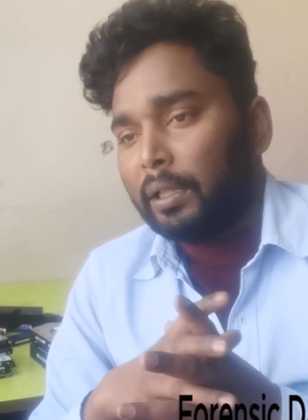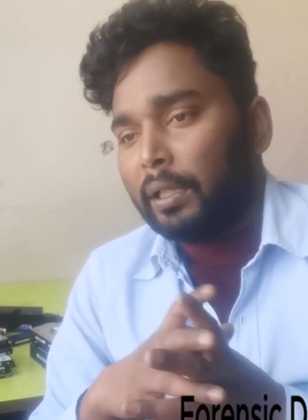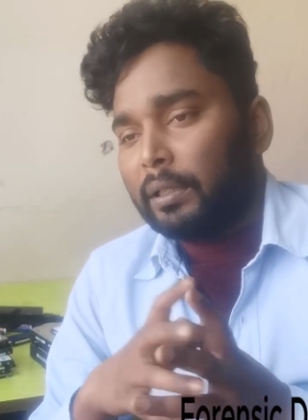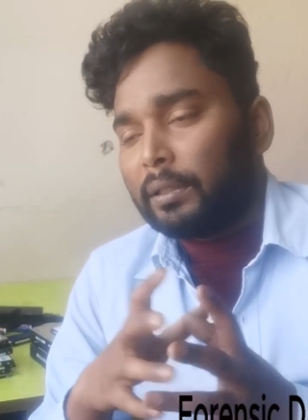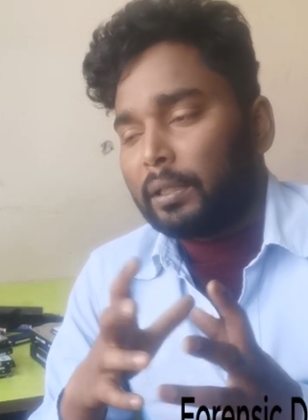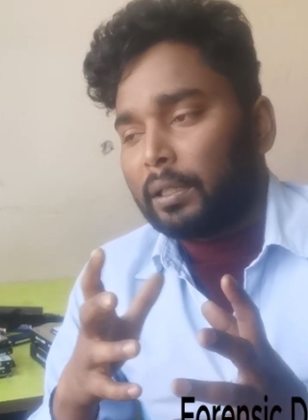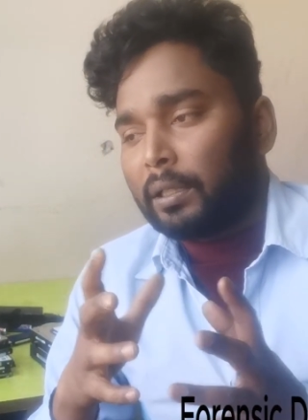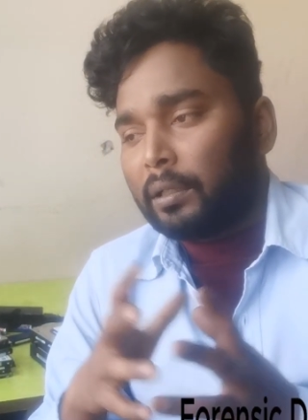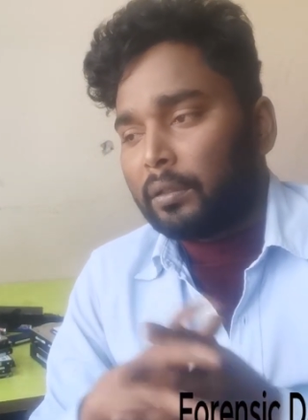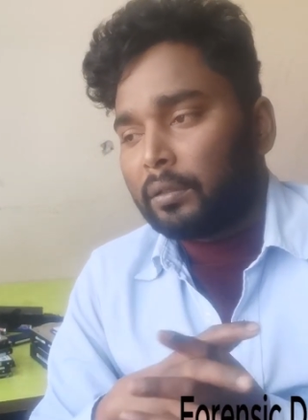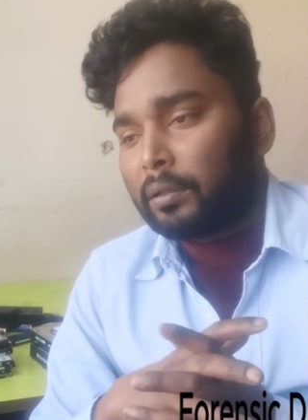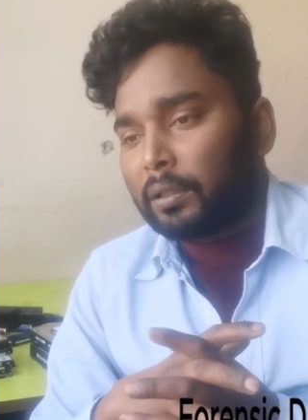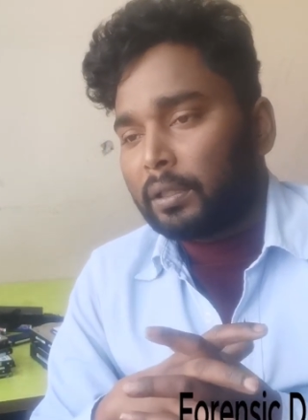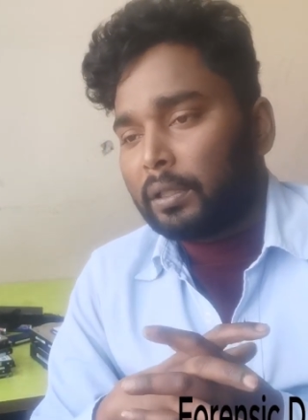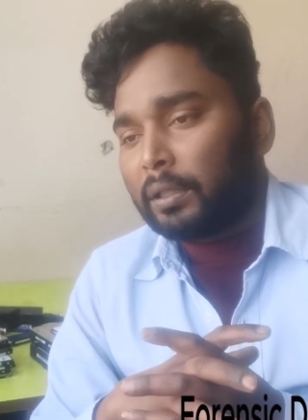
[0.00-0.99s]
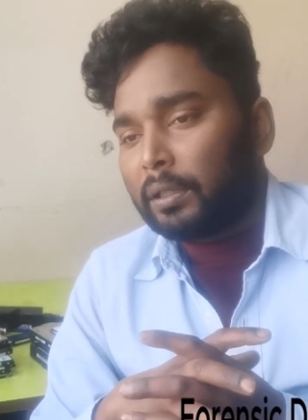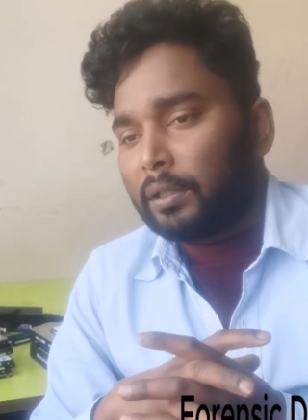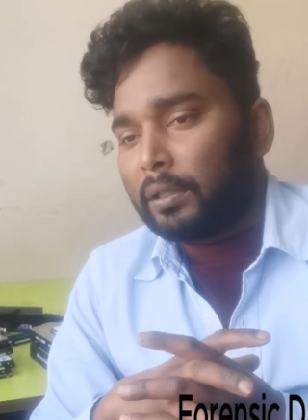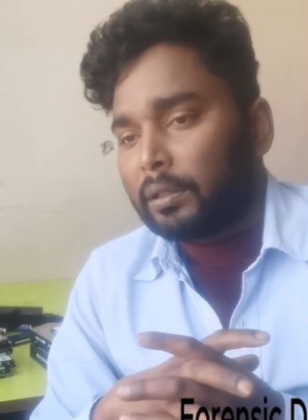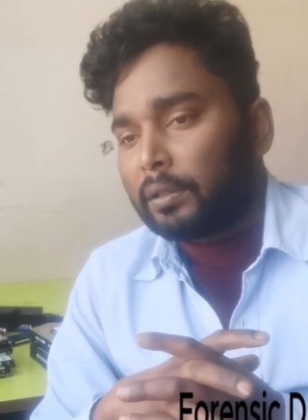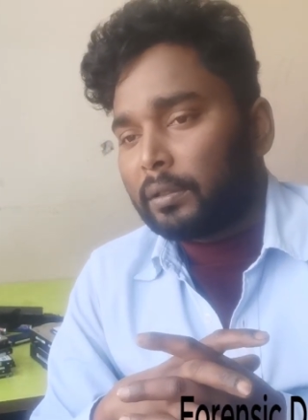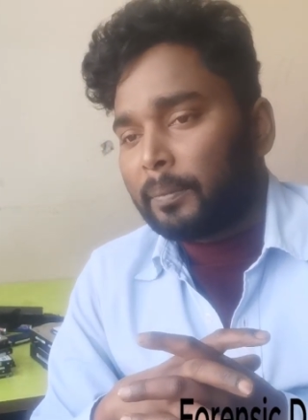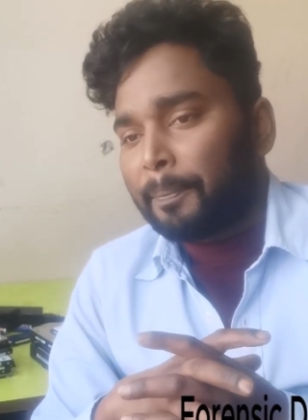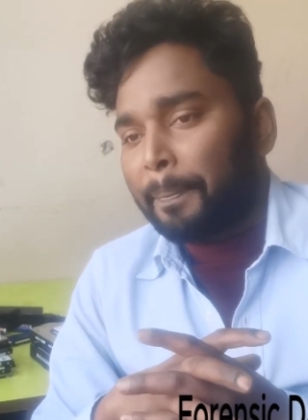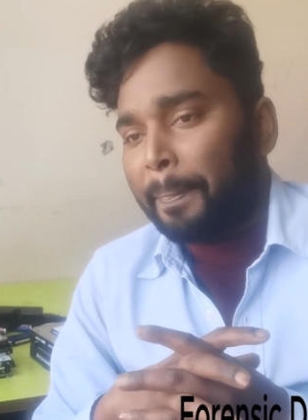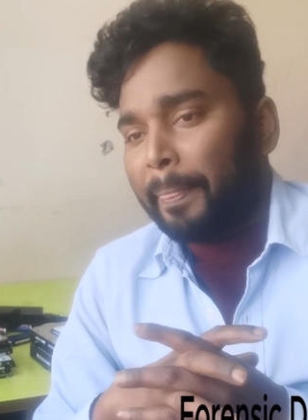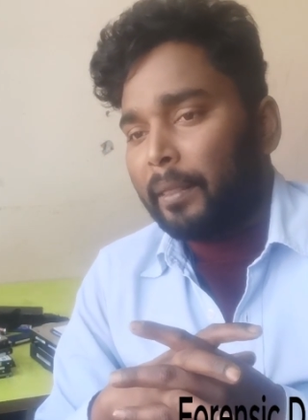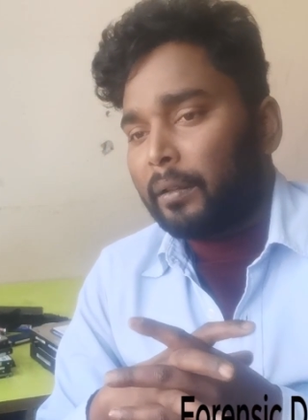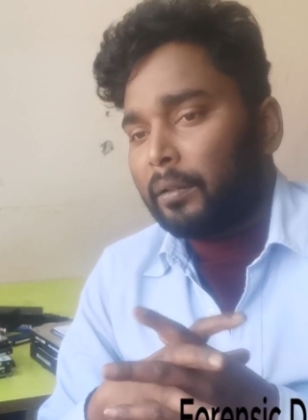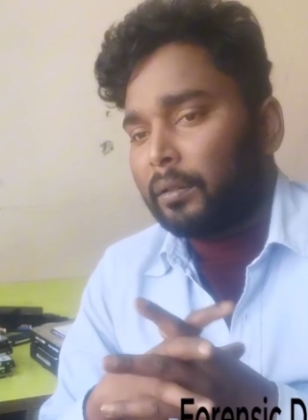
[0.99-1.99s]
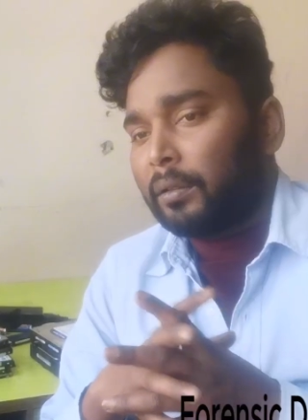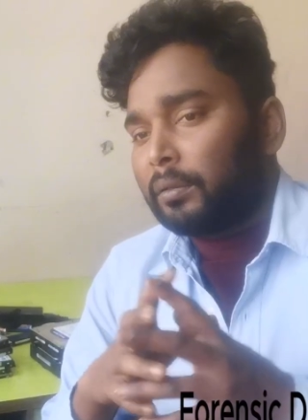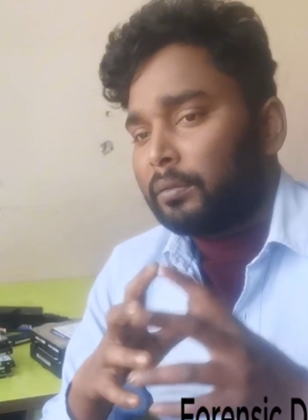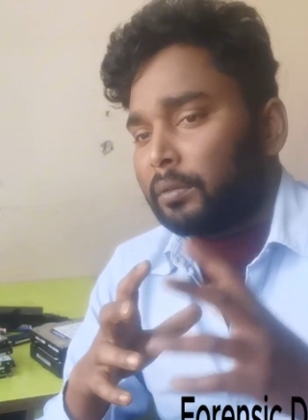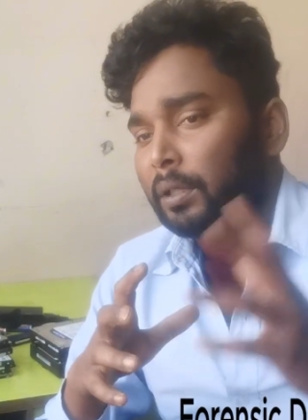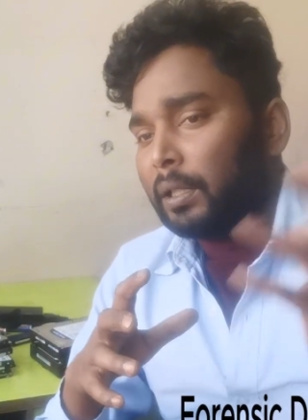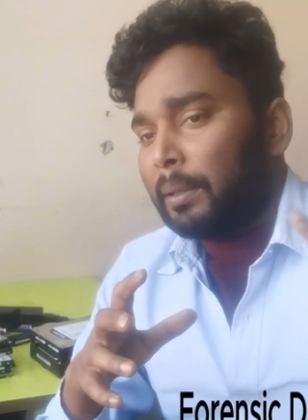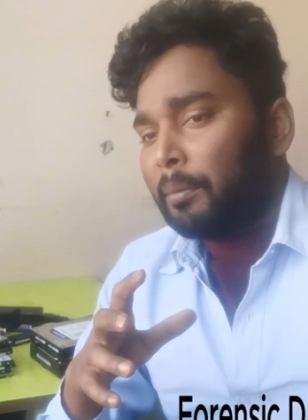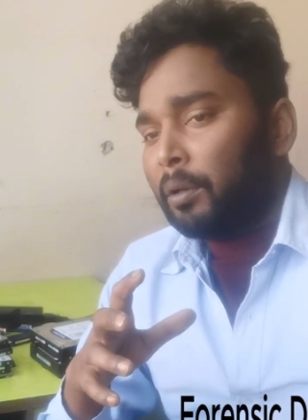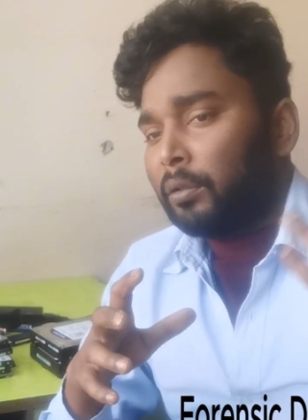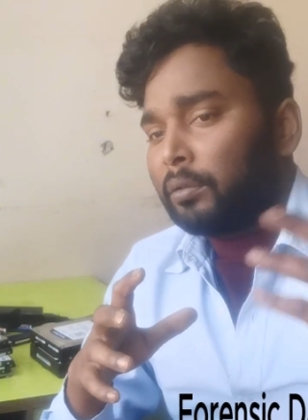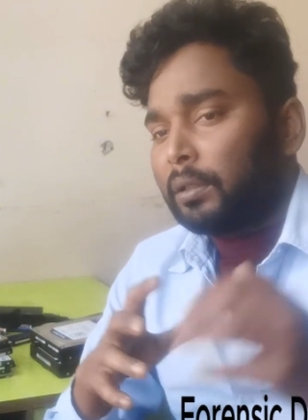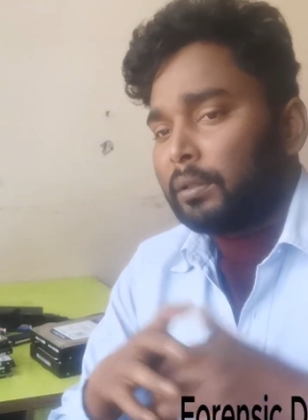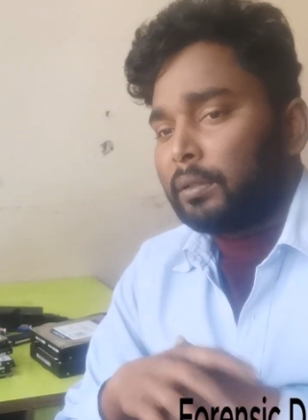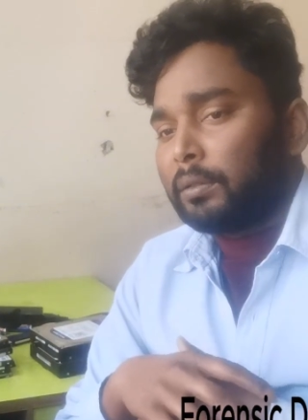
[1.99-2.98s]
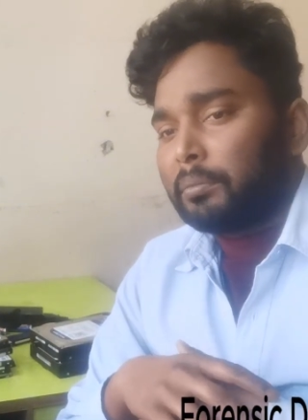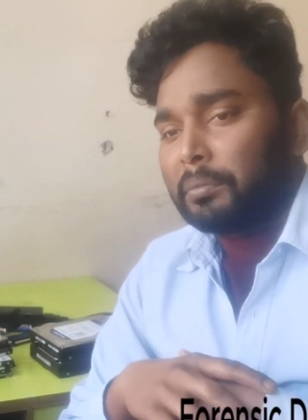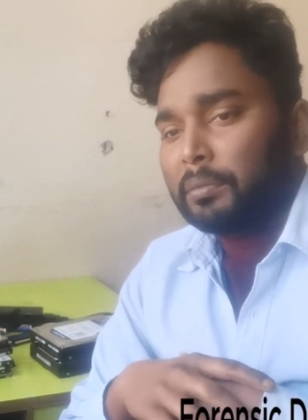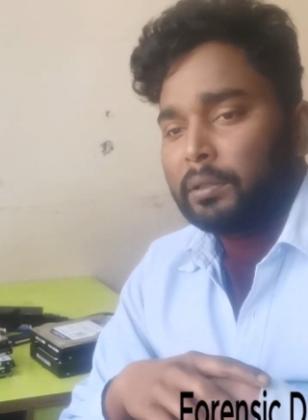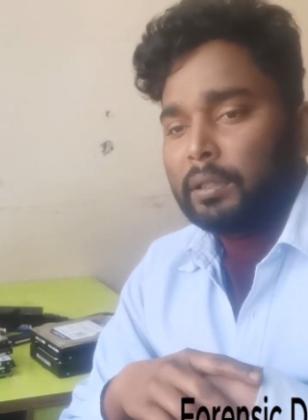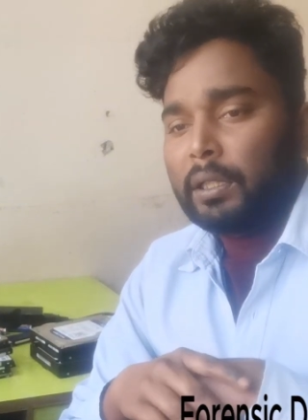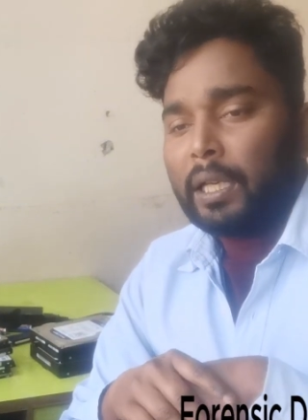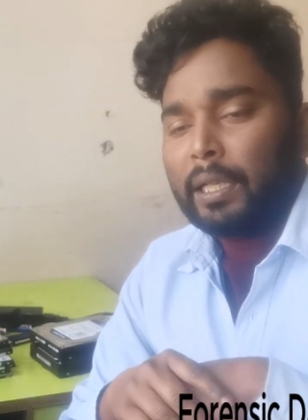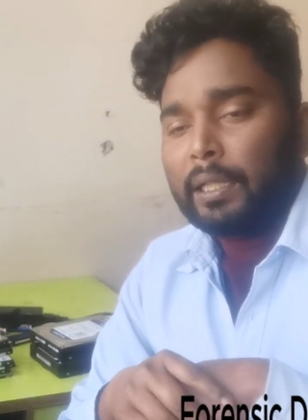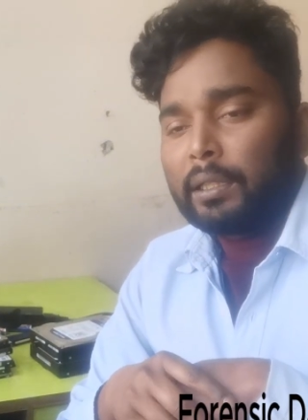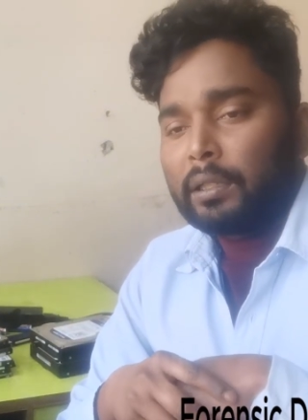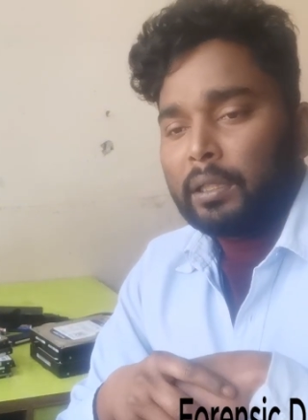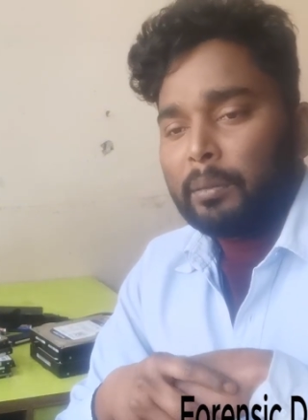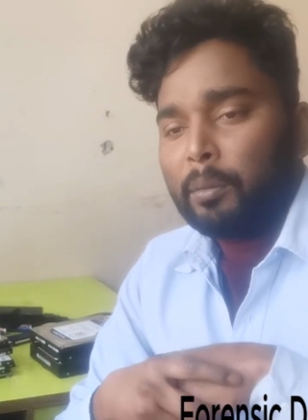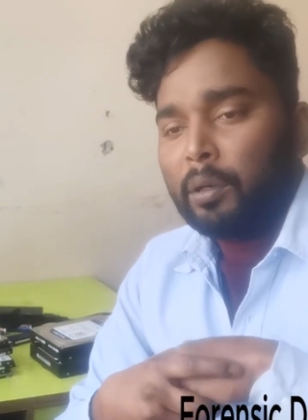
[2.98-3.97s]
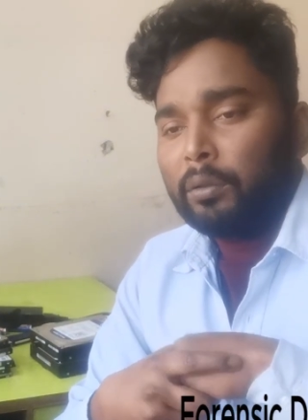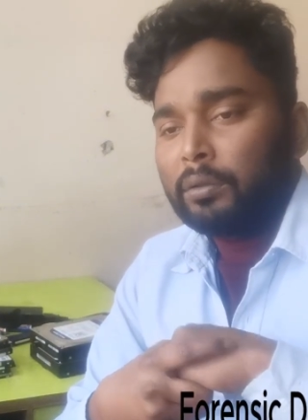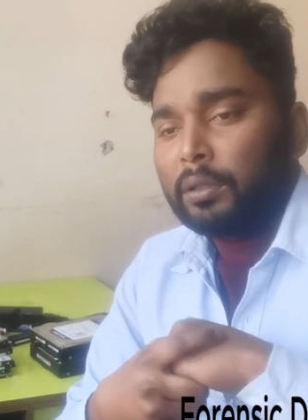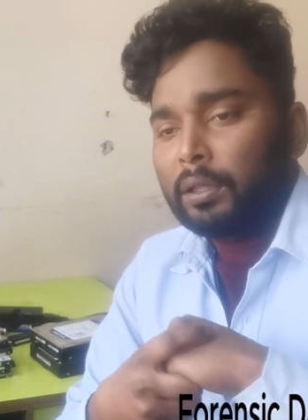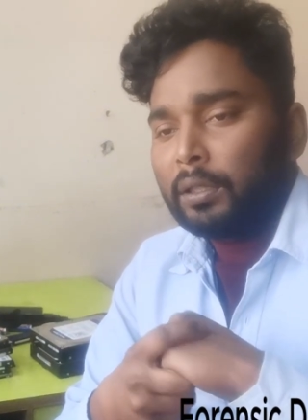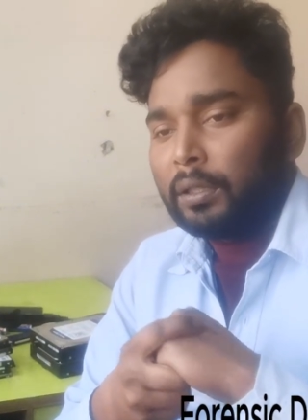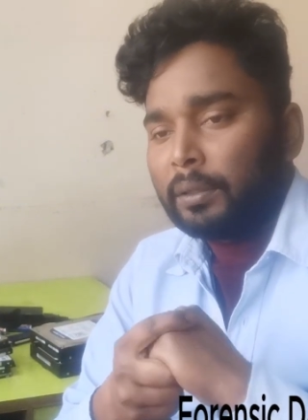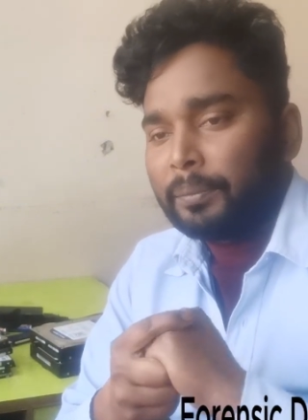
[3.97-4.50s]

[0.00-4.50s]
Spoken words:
and then another thing is the amount, regarding the amount,